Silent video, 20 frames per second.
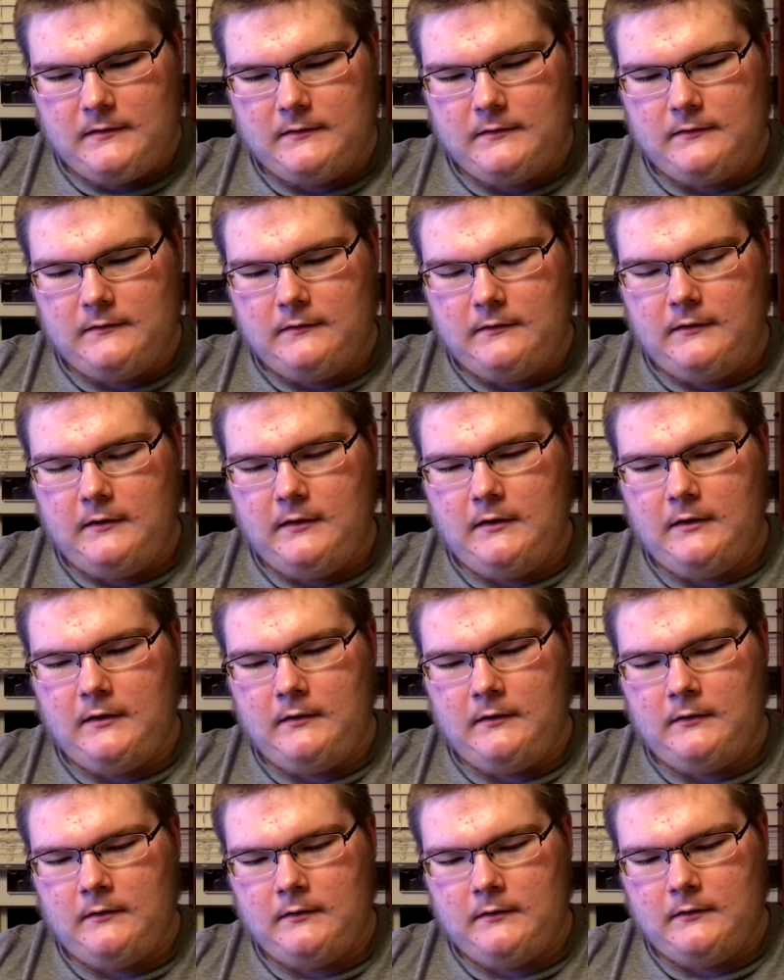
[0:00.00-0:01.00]

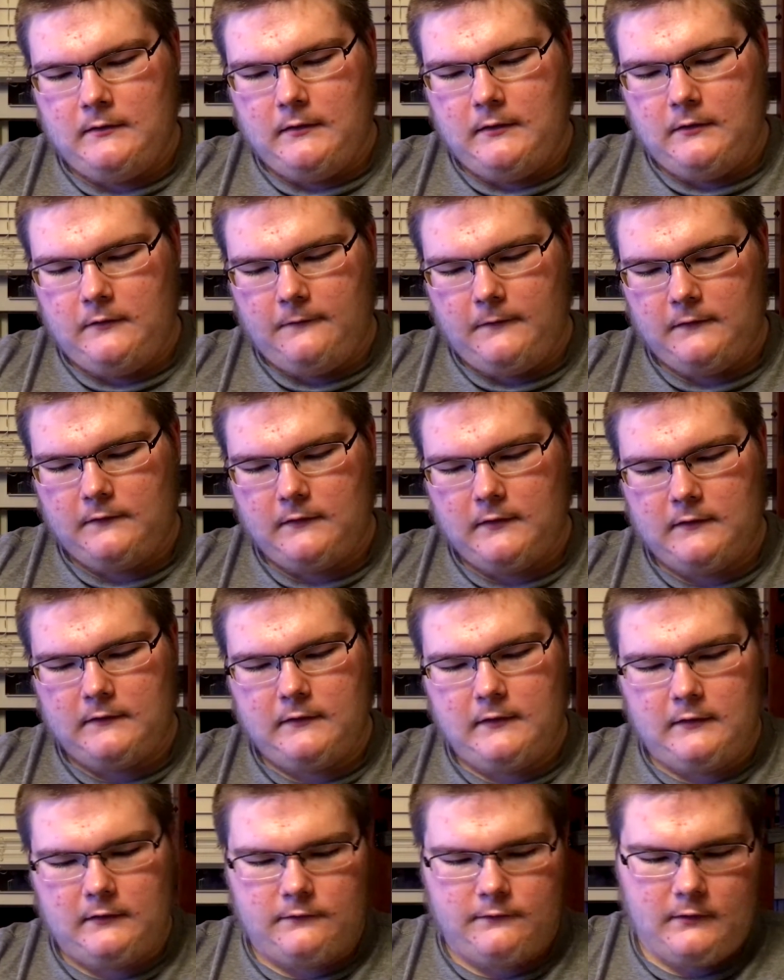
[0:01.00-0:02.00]
The interface, like I
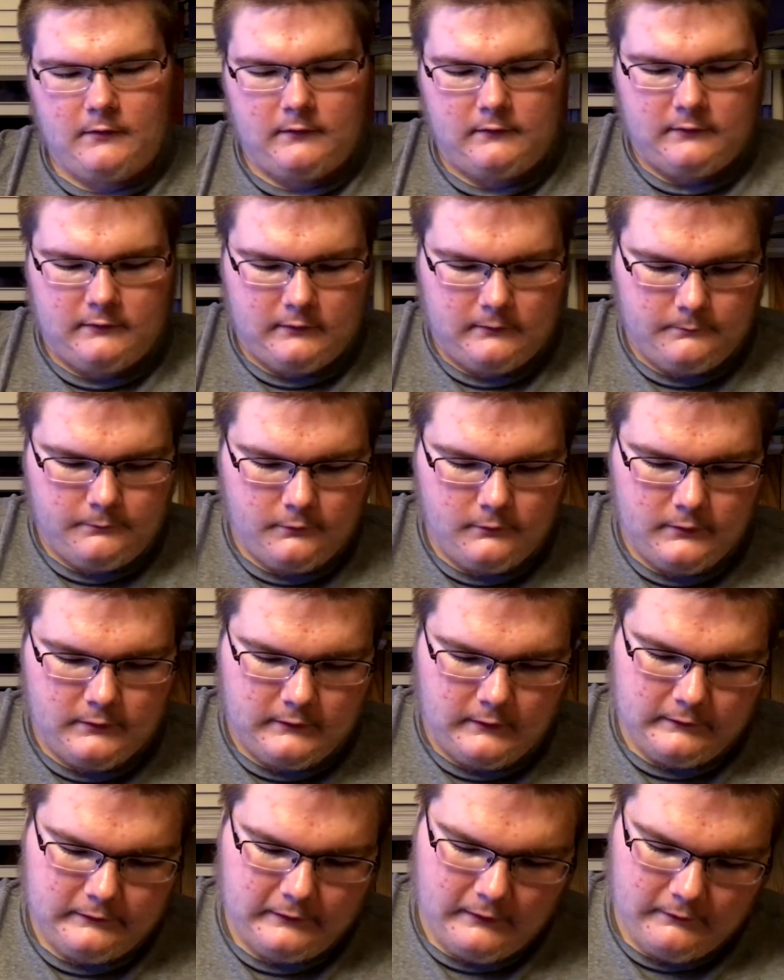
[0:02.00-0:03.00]
said, is very simple. It
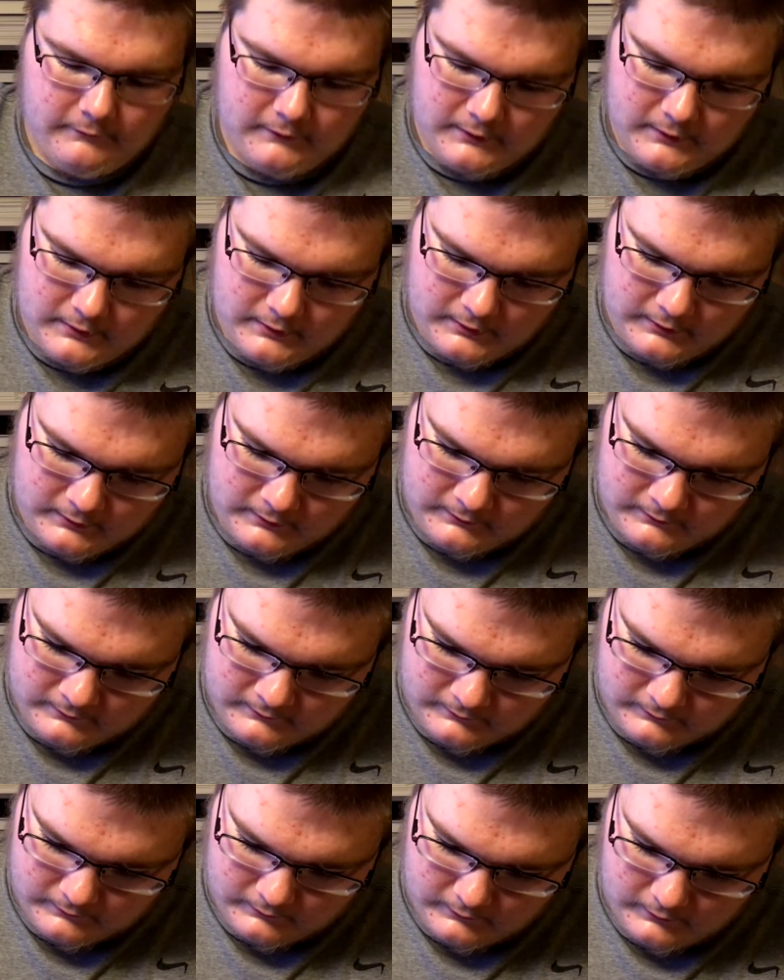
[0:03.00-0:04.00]
does have a
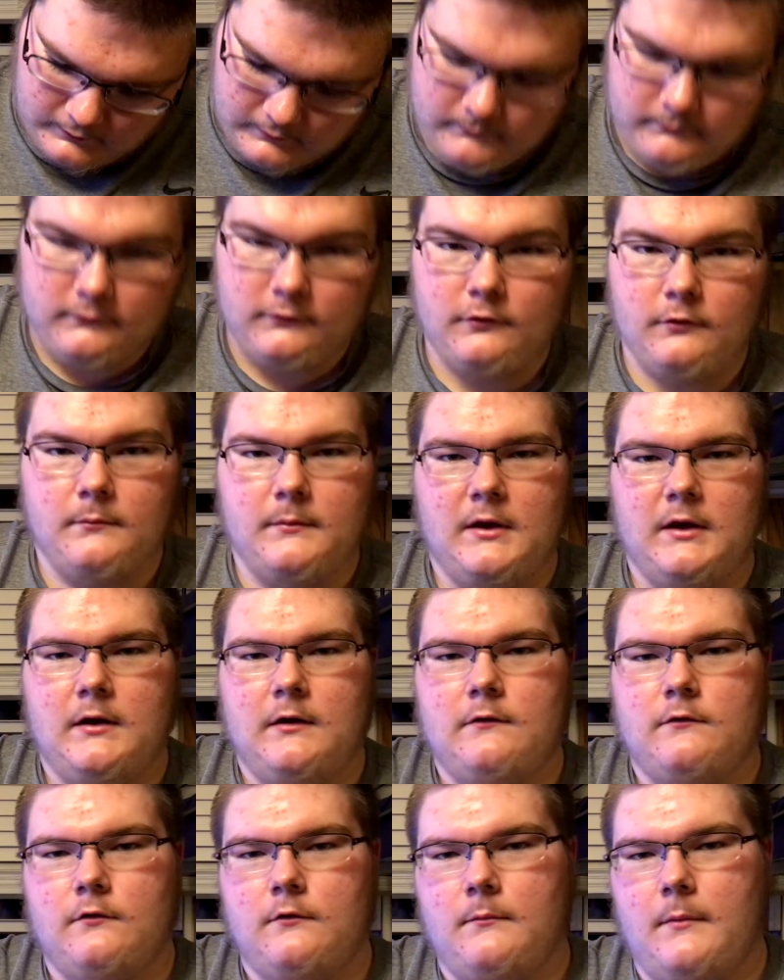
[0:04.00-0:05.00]
zoom in
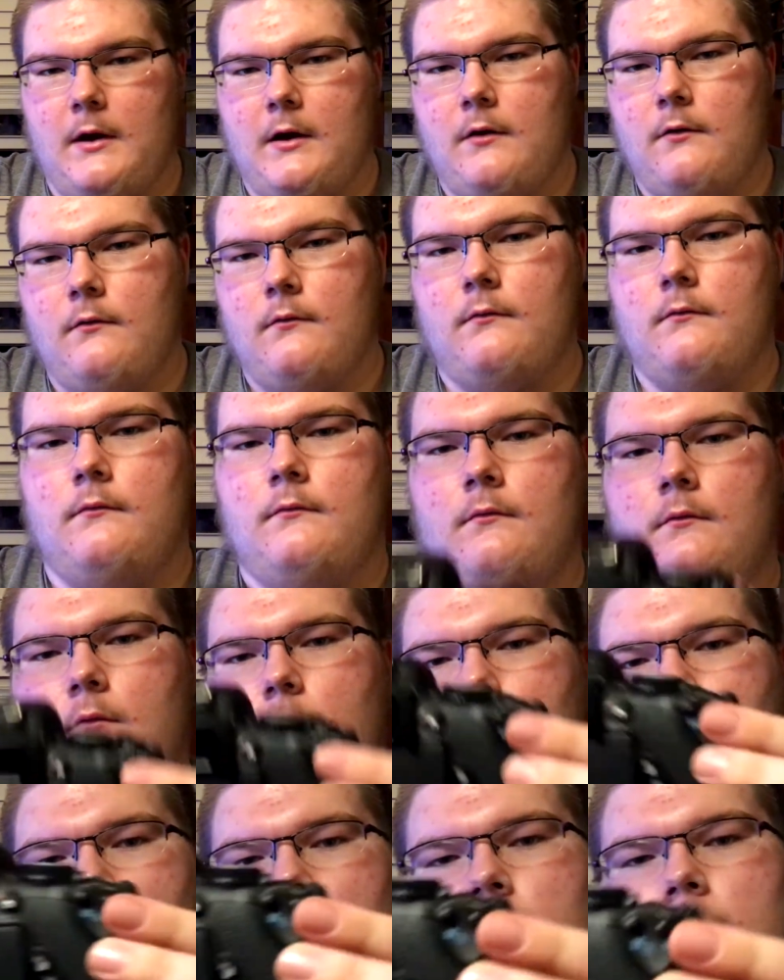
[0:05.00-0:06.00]
and zoom out
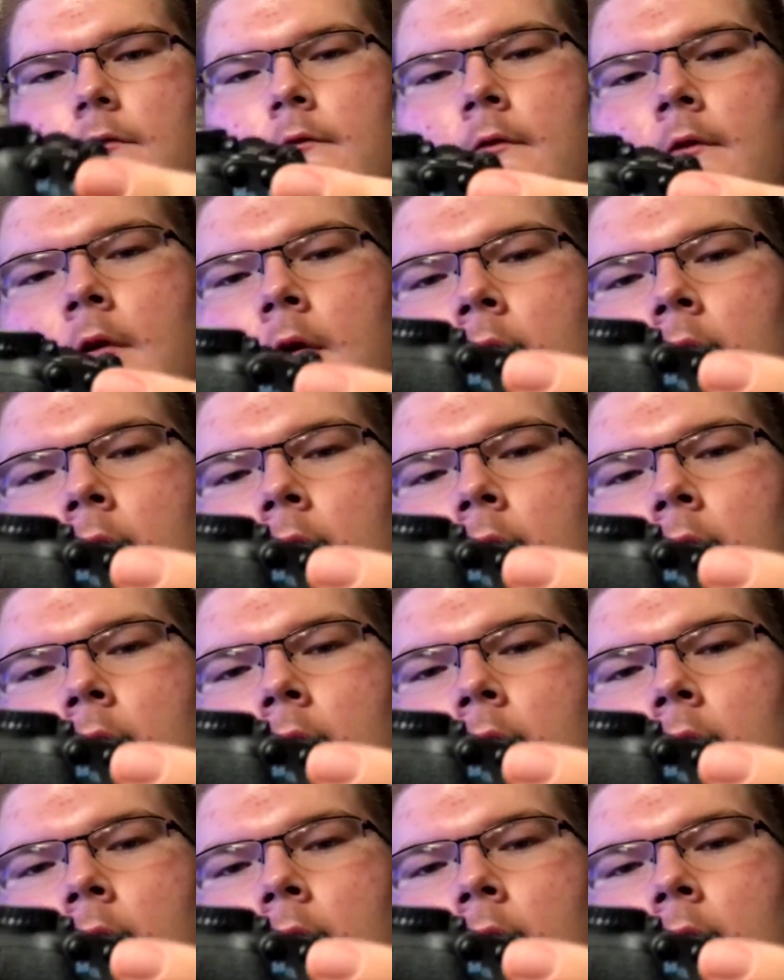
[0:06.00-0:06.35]
or whatever